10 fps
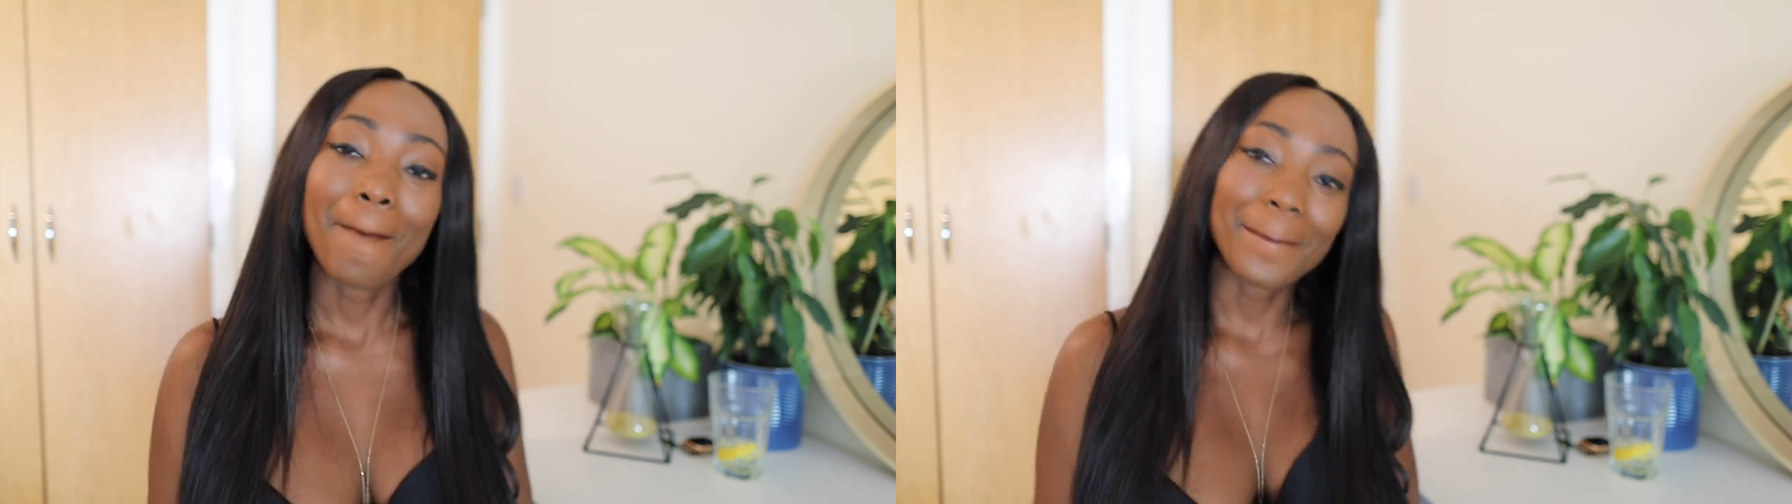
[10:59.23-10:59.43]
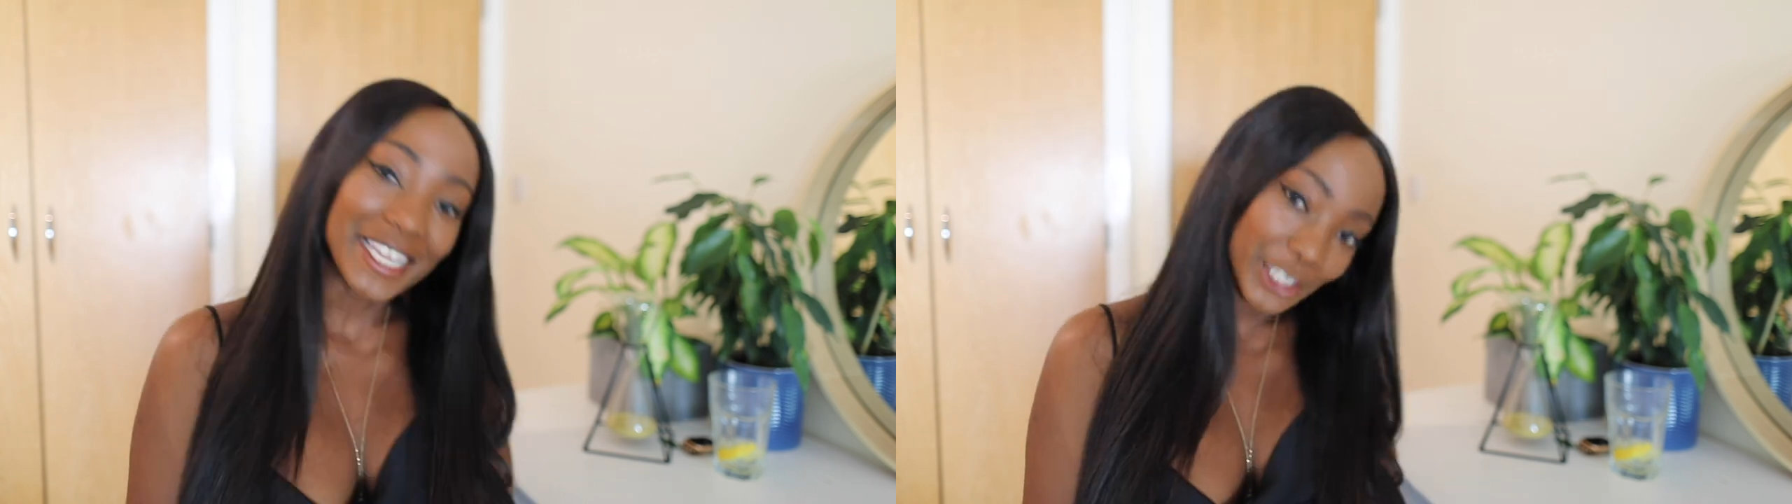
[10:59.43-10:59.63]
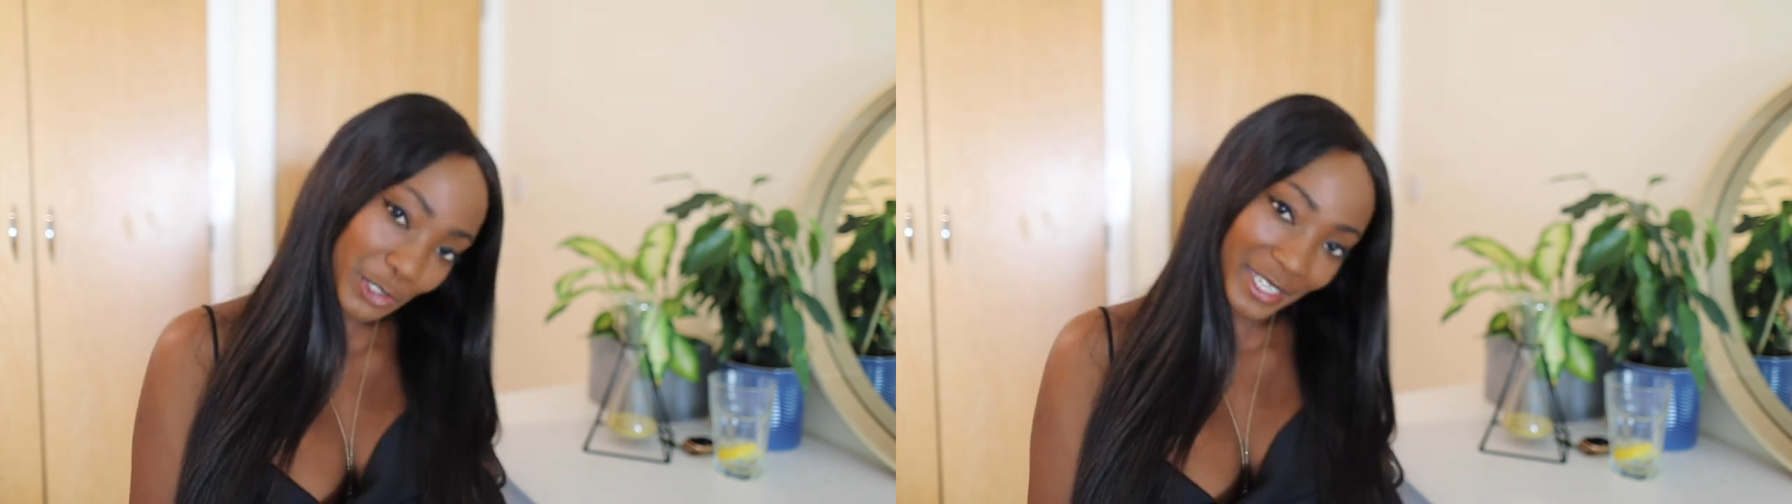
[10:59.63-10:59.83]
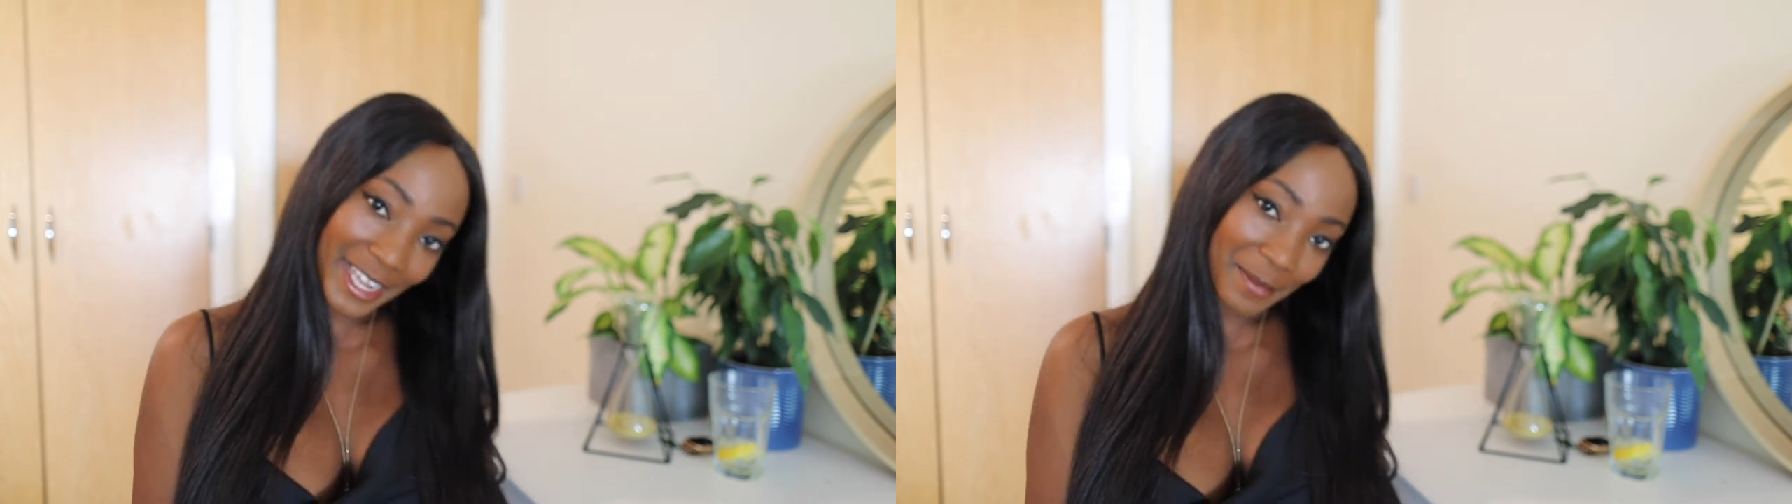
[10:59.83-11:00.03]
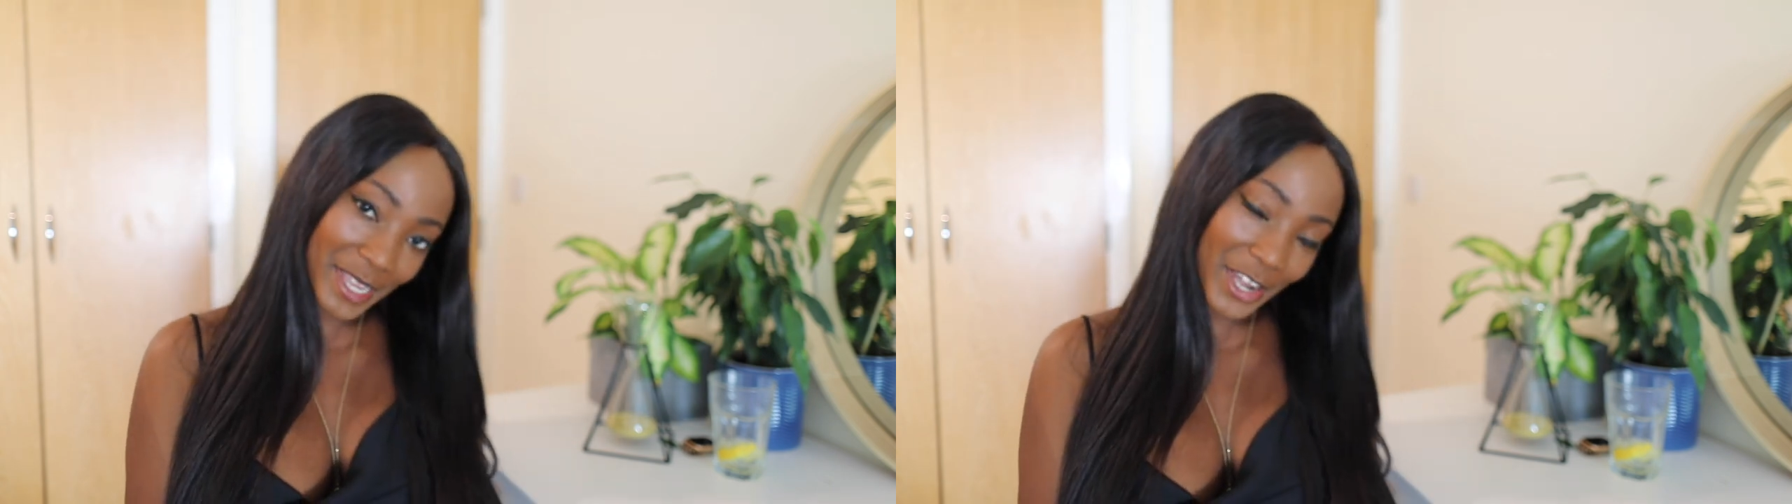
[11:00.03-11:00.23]
make sure you
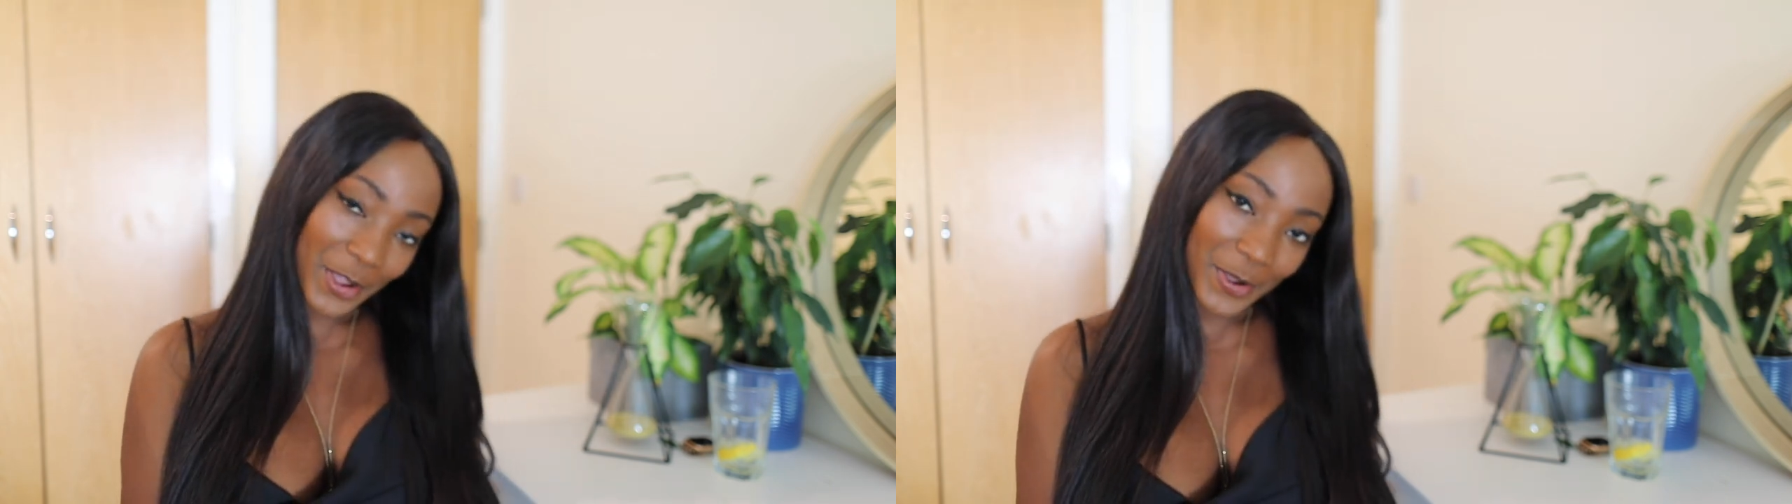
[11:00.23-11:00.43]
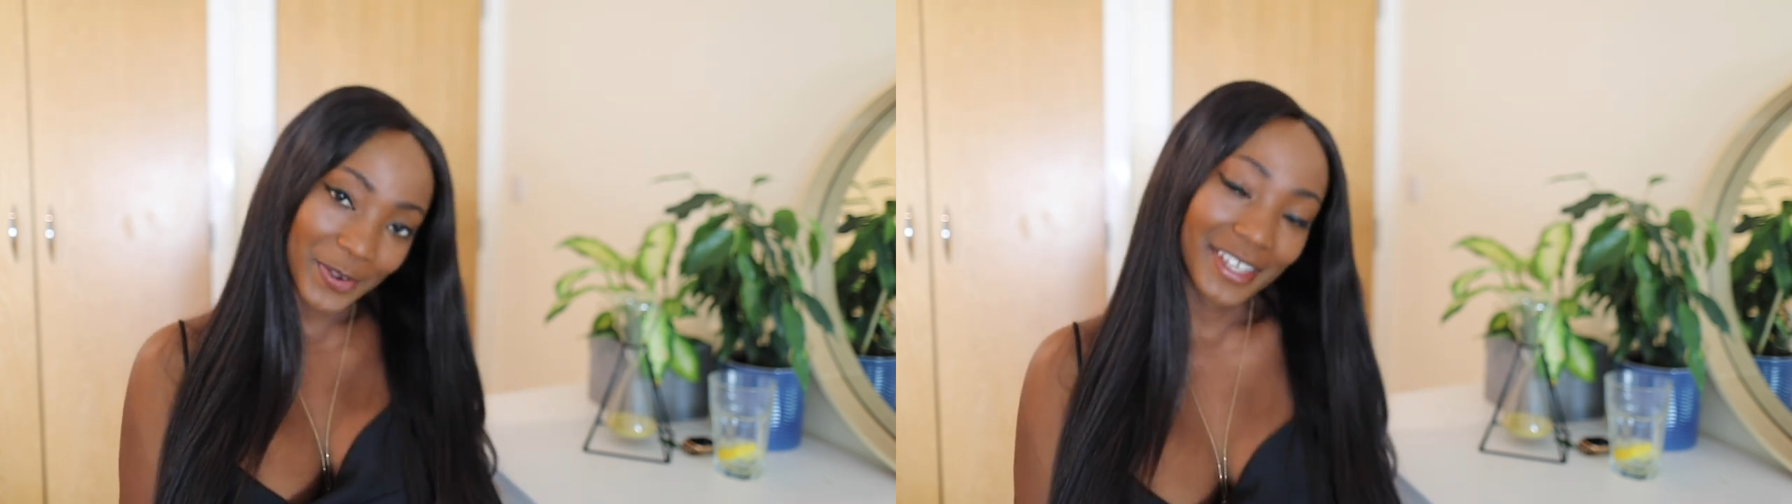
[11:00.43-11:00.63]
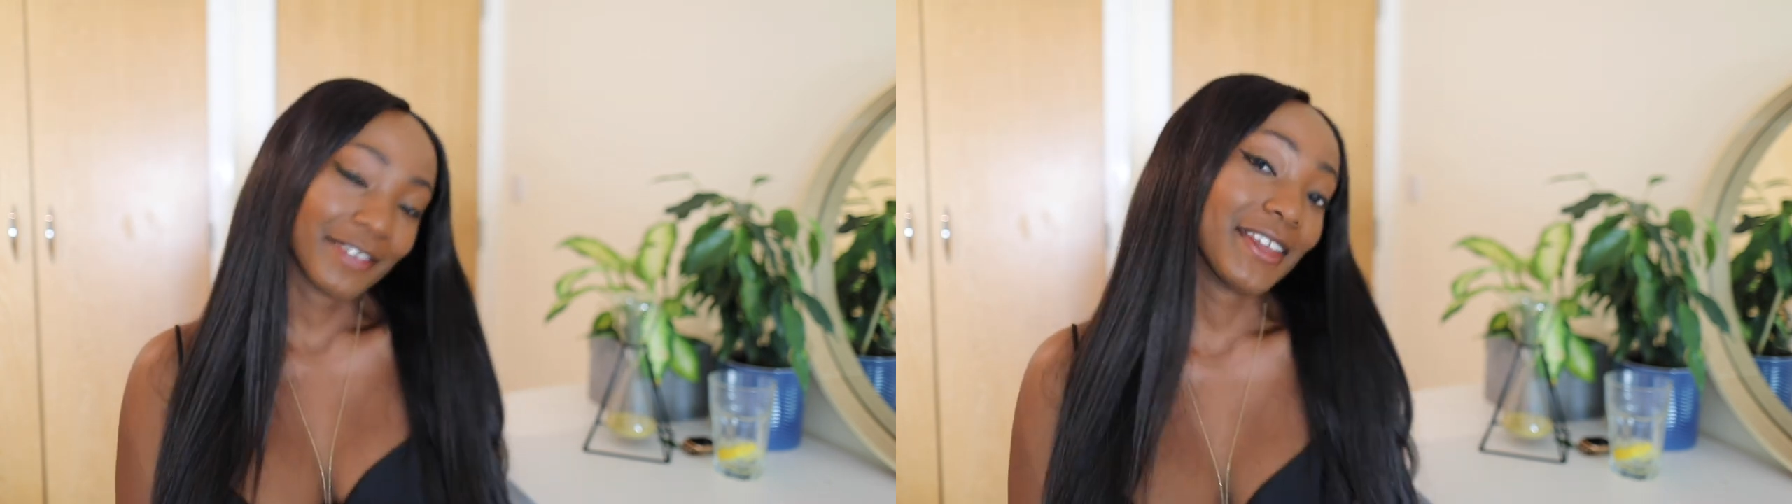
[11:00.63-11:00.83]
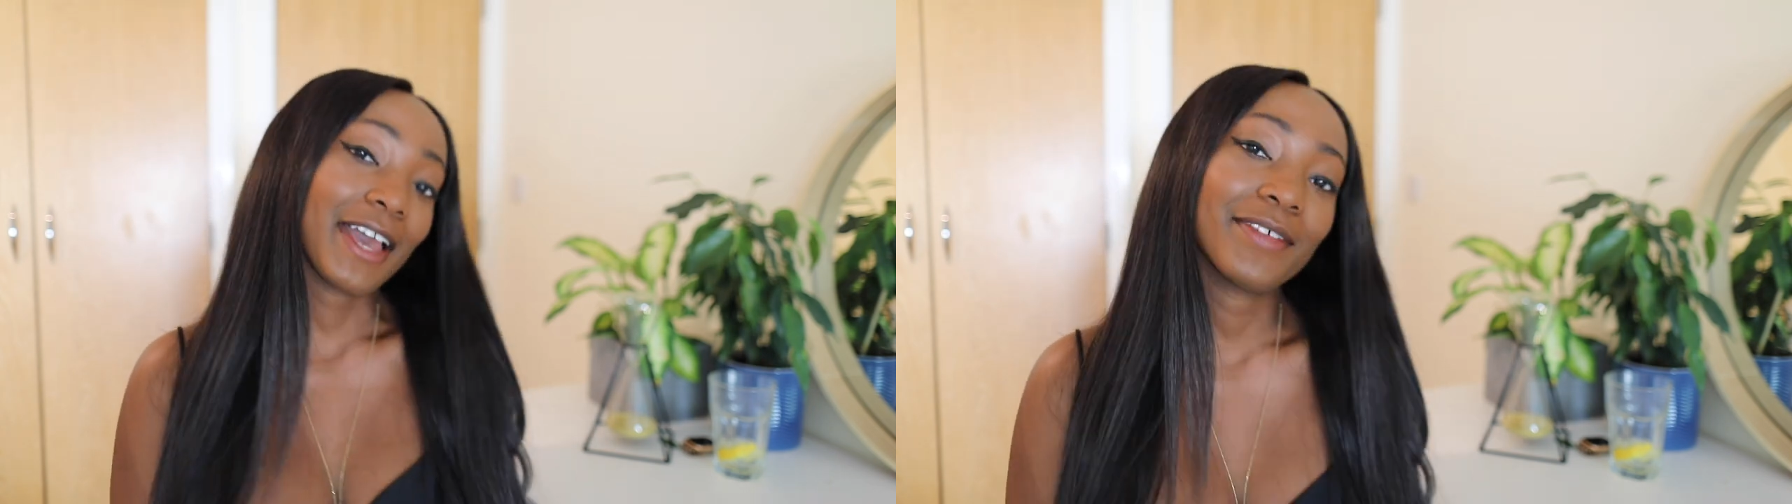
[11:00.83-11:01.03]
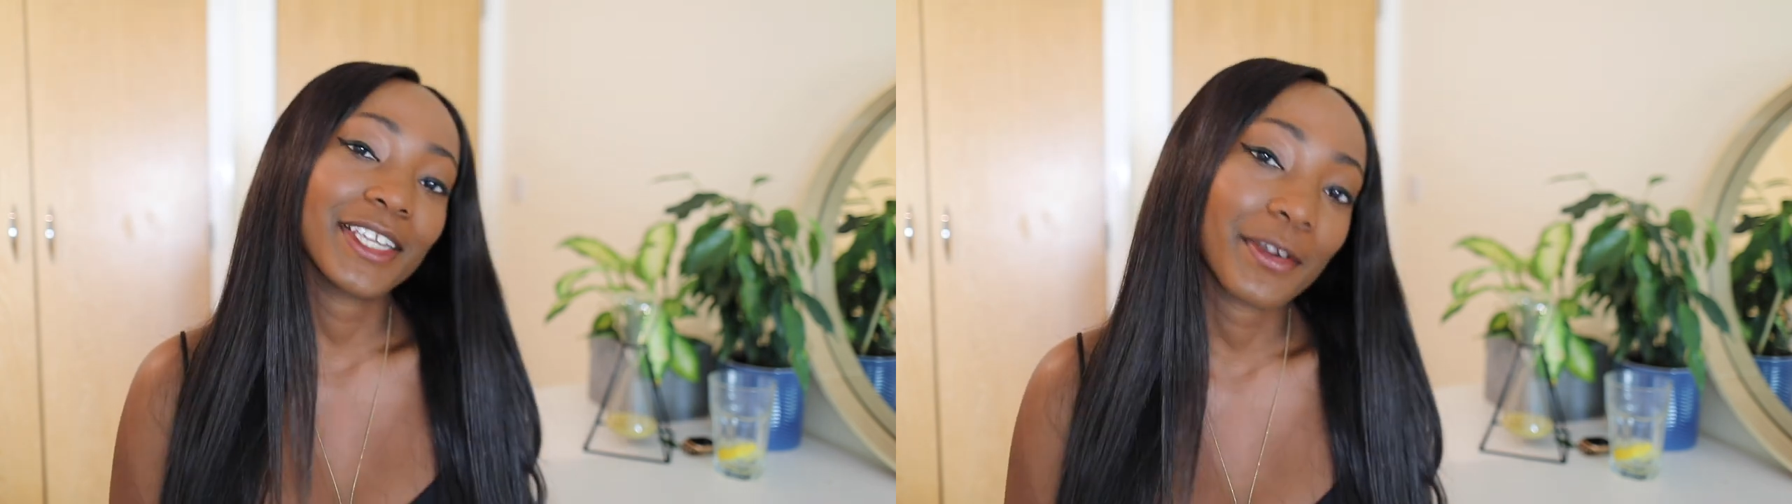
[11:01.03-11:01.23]
let me know. And if you
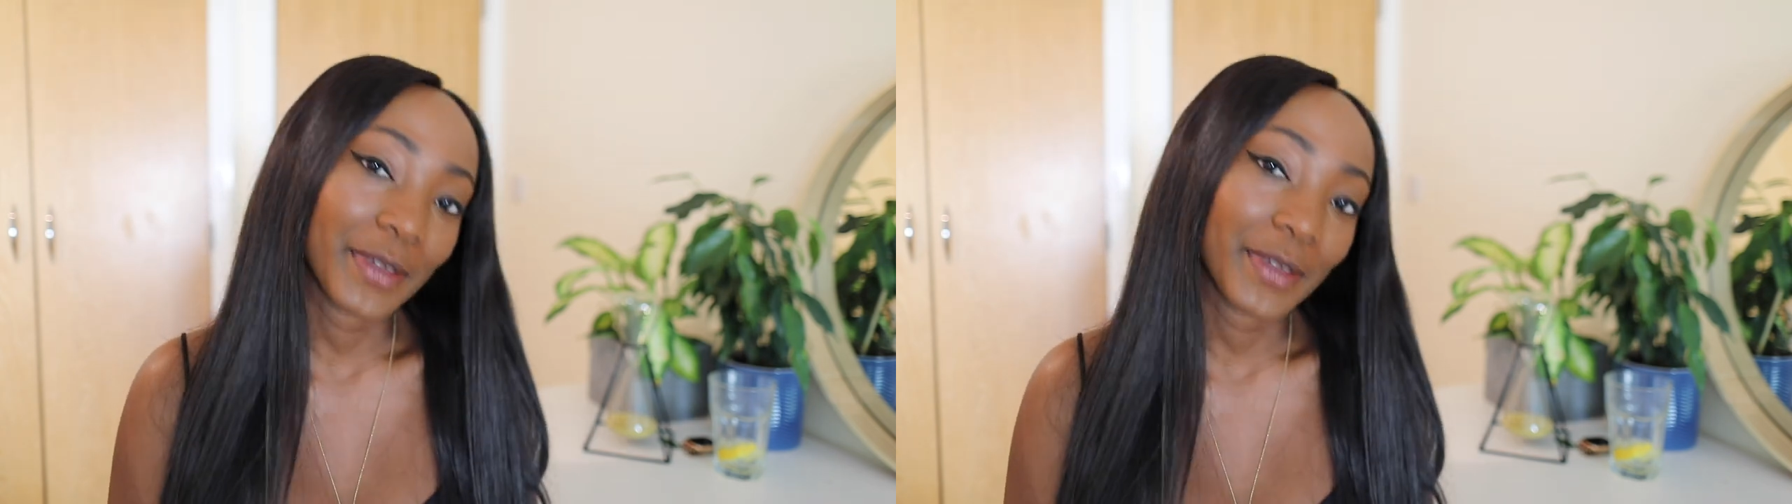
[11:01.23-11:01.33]
have any